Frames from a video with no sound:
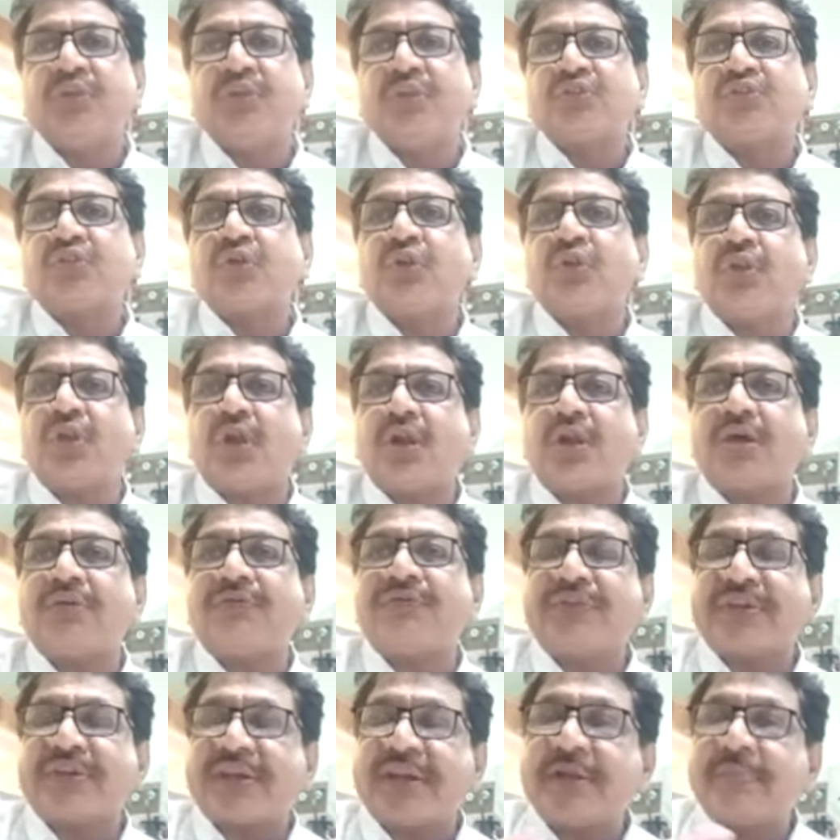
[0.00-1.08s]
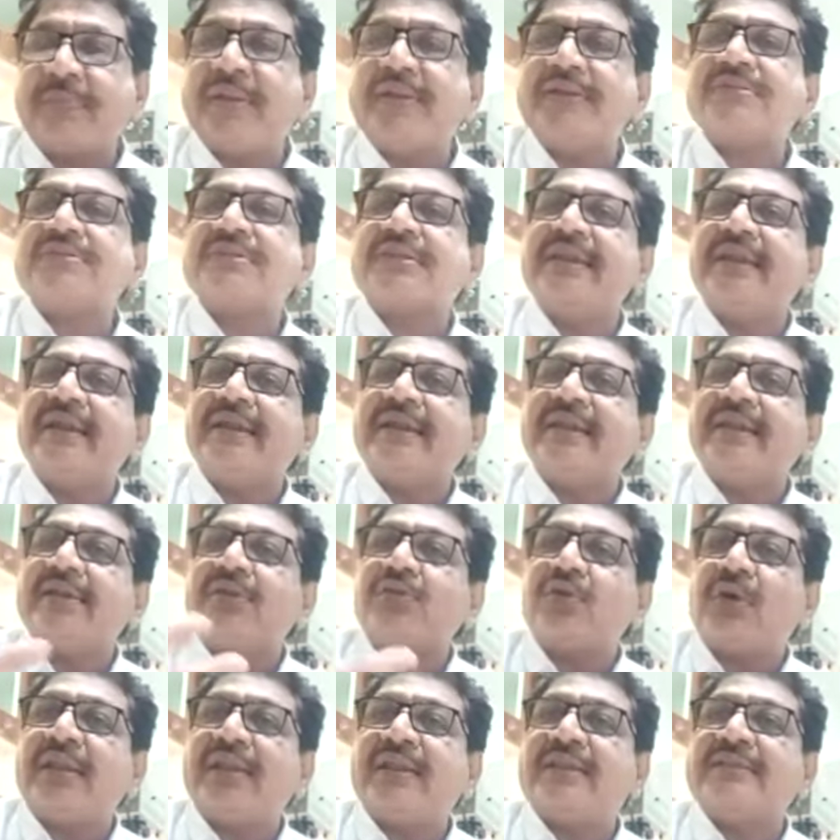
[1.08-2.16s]
So a lot of treatments relating to
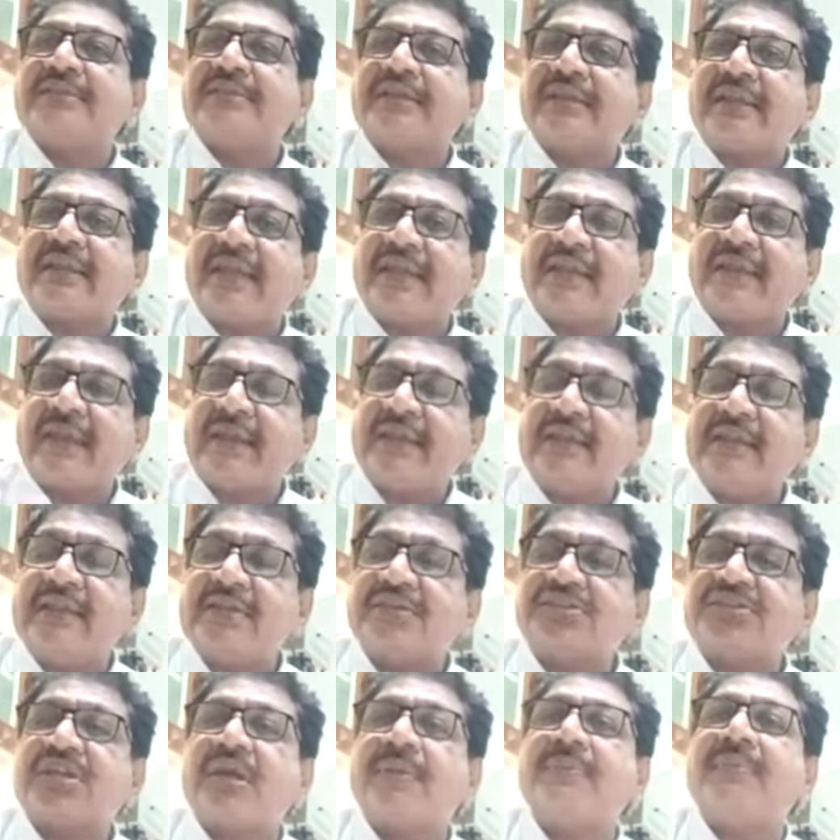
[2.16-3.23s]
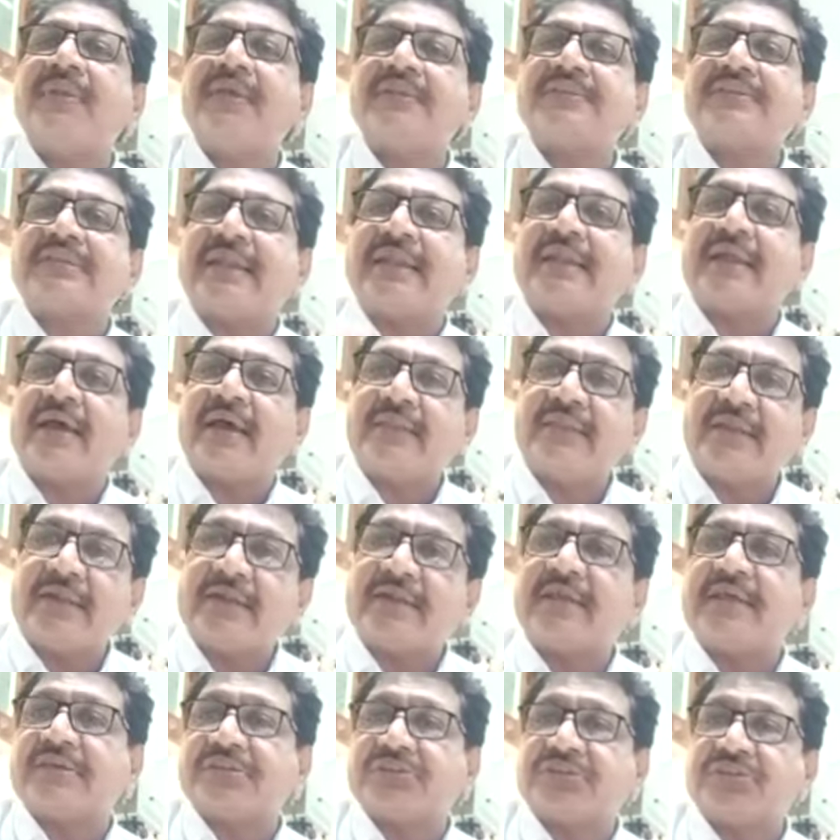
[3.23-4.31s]
allergic like antihistaminics and other
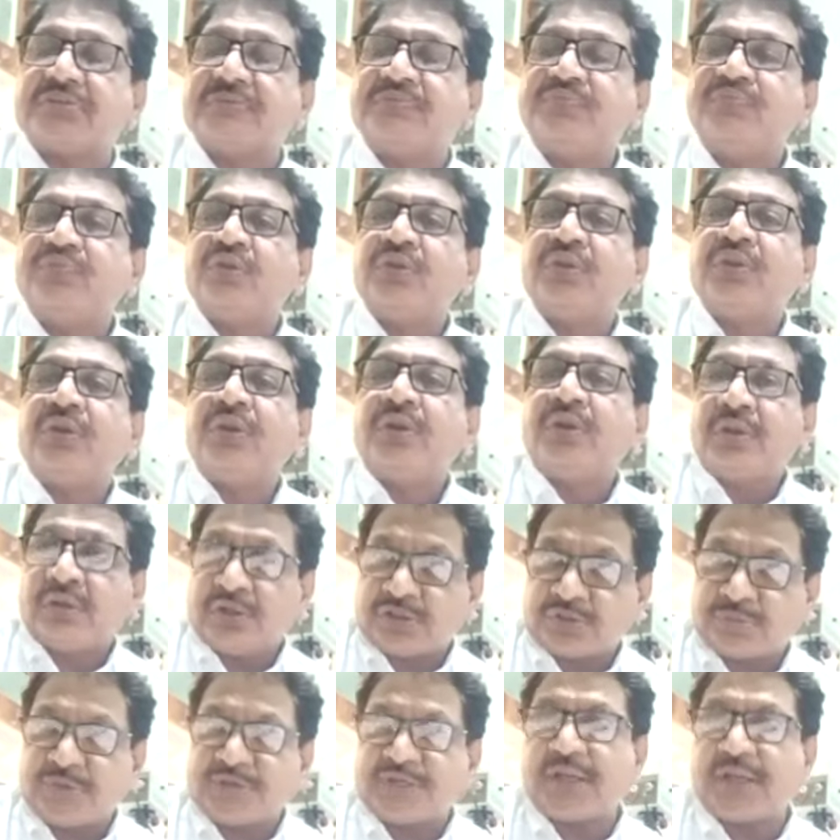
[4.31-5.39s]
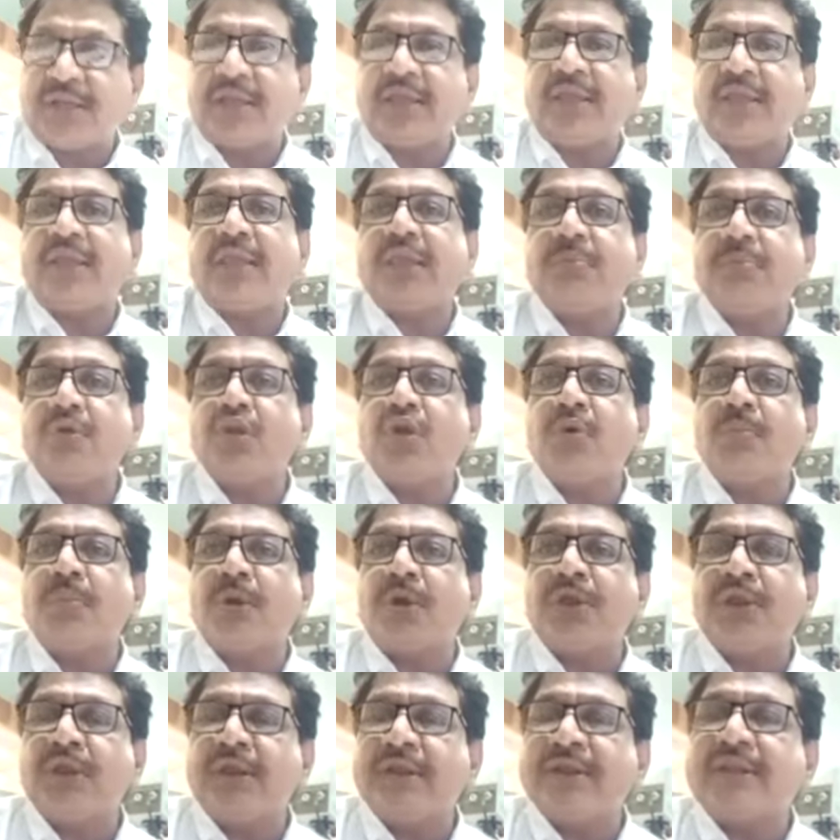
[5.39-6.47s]
drugs especially
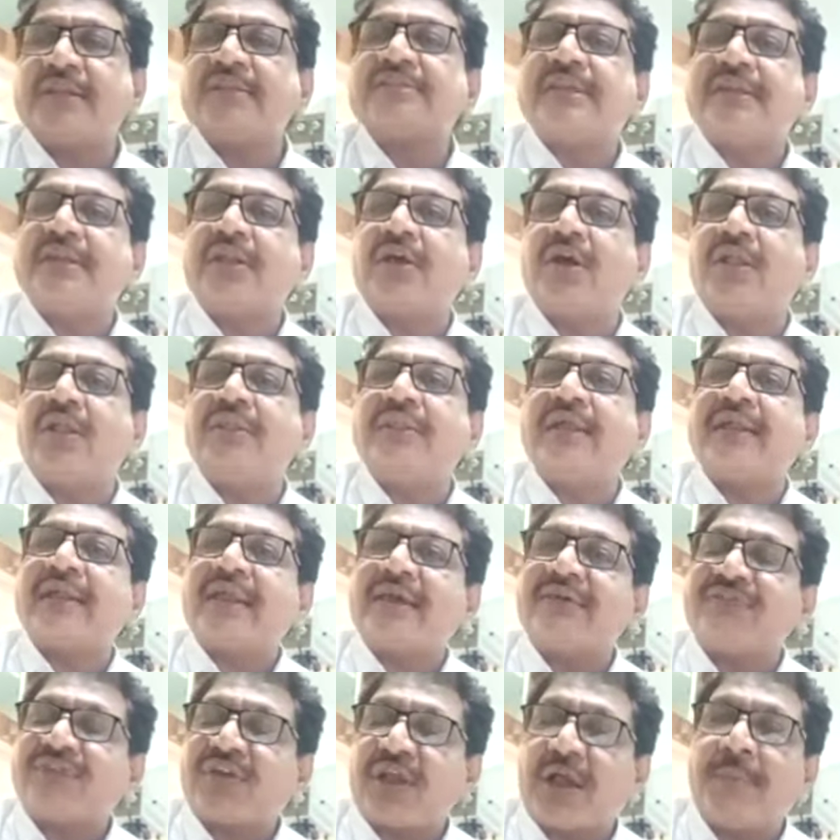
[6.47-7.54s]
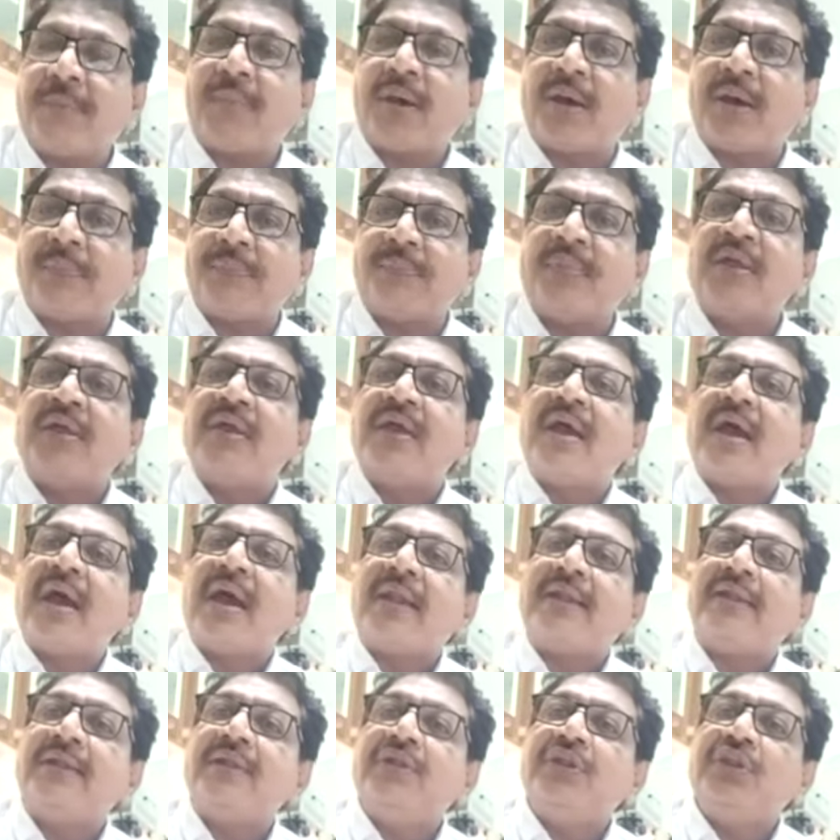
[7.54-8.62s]
immunomodulators and all that have come up,
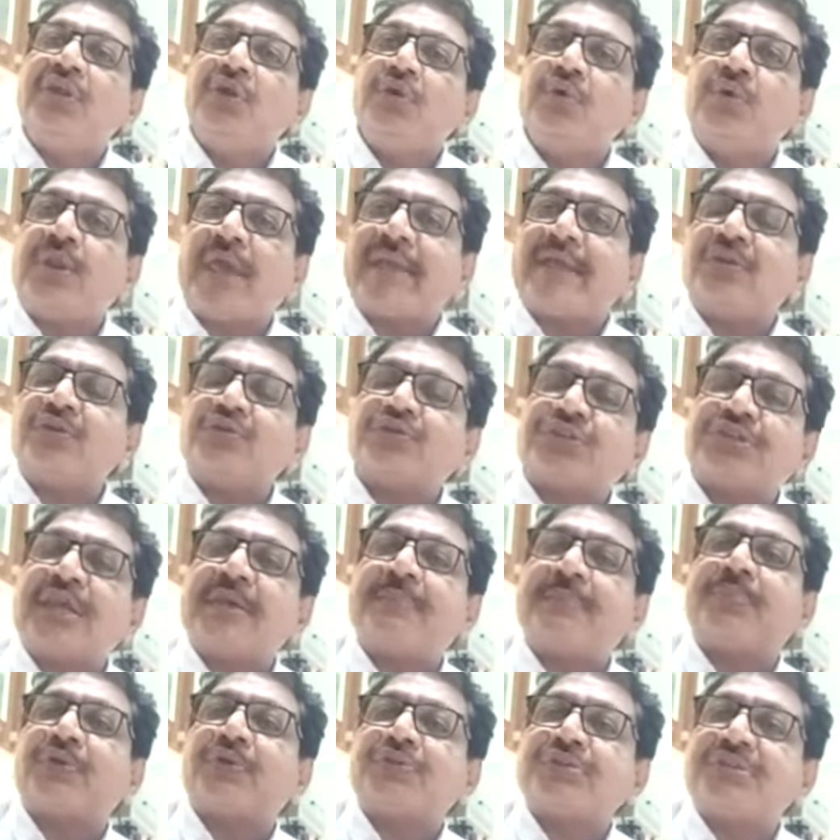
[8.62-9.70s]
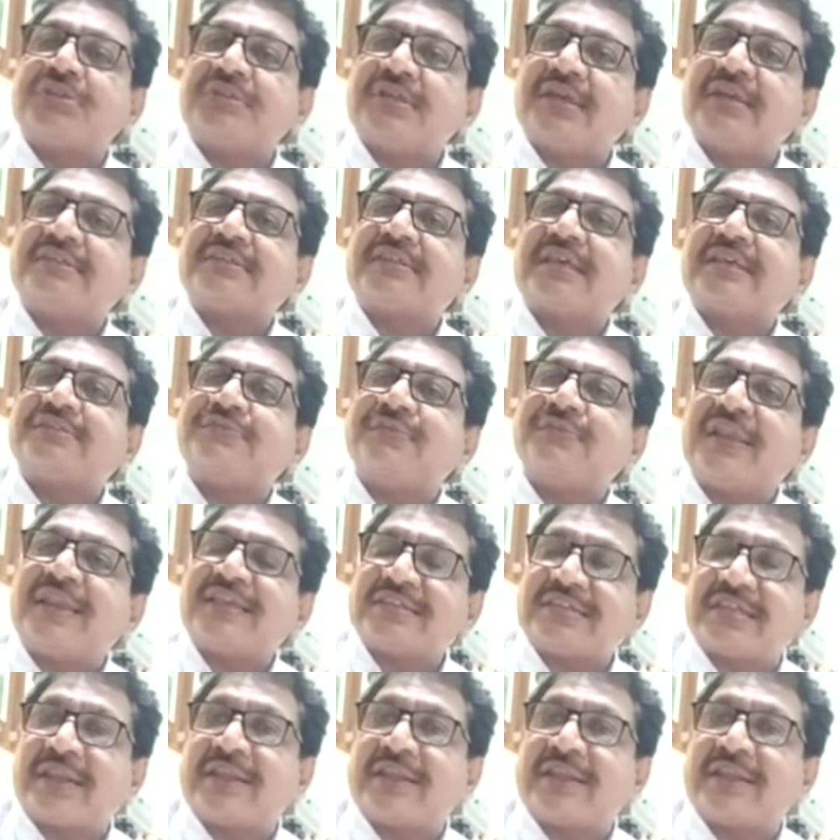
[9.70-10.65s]
and new diagnostic procedures as well as